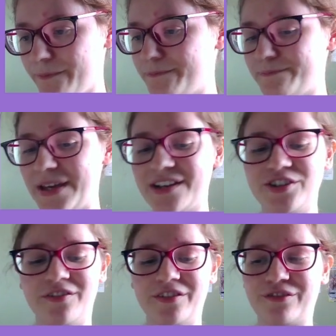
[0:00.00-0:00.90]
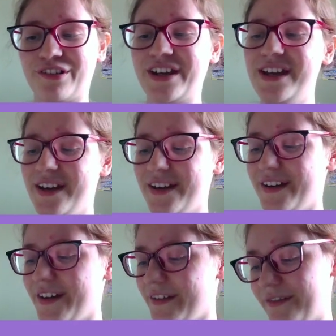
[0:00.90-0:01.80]
Pikachu and Grookey,
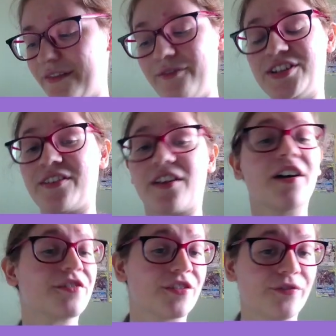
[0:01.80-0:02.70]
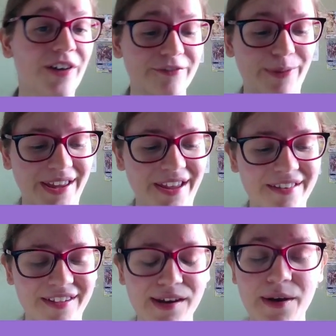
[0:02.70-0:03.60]
which is 105 by
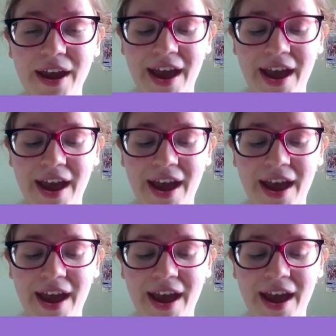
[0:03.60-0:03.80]
80,